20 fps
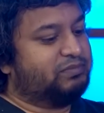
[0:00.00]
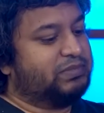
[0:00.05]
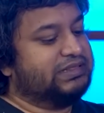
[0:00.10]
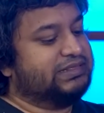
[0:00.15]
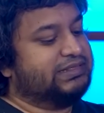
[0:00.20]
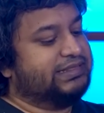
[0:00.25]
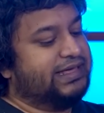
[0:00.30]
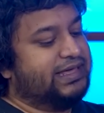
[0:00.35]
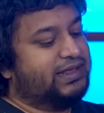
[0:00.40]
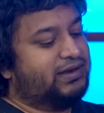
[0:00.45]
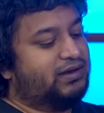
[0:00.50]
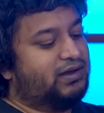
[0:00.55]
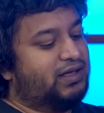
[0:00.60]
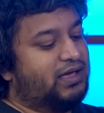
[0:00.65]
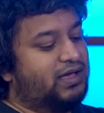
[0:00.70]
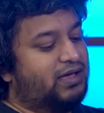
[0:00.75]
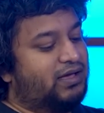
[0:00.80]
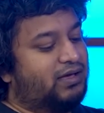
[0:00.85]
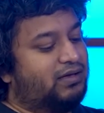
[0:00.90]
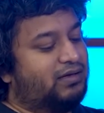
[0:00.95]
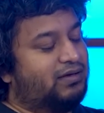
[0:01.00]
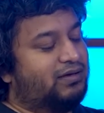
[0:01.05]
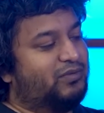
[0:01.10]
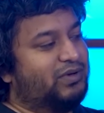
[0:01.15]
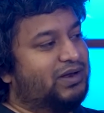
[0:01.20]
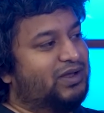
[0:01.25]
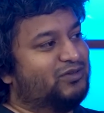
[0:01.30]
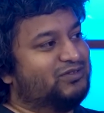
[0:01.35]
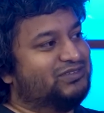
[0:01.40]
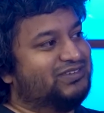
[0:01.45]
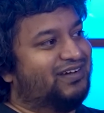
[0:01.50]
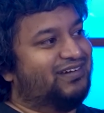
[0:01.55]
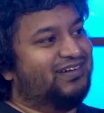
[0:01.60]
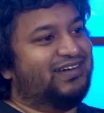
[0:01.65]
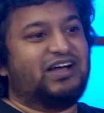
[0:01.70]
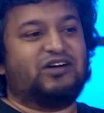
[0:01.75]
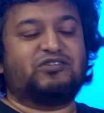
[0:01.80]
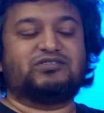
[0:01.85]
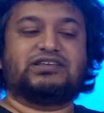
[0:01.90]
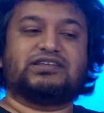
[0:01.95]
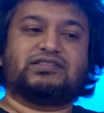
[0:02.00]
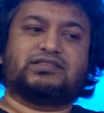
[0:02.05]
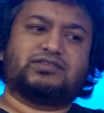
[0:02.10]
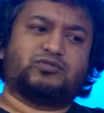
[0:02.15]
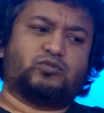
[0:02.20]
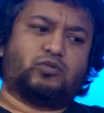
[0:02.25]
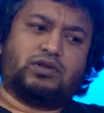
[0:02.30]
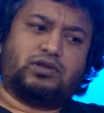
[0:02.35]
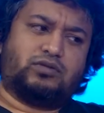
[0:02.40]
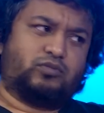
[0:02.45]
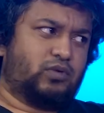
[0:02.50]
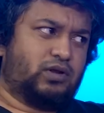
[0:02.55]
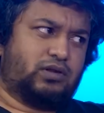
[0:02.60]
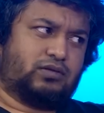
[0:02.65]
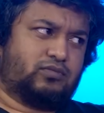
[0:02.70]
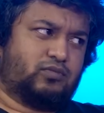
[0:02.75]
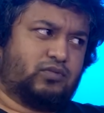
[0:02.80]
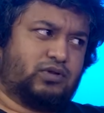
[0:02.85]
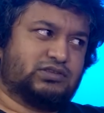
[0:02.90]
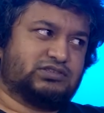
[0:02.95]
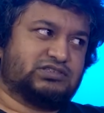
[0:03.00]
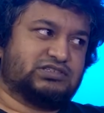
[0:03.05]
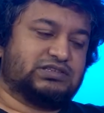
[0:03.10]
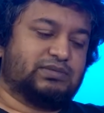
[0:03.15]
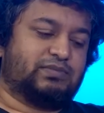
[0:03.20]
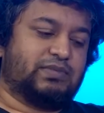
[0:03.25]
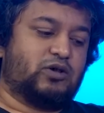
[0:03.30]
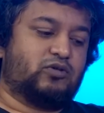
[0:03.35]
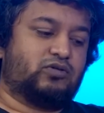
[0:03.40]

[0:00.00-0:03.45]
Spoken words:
But then, when I was younger, I was like, "This what is this about?"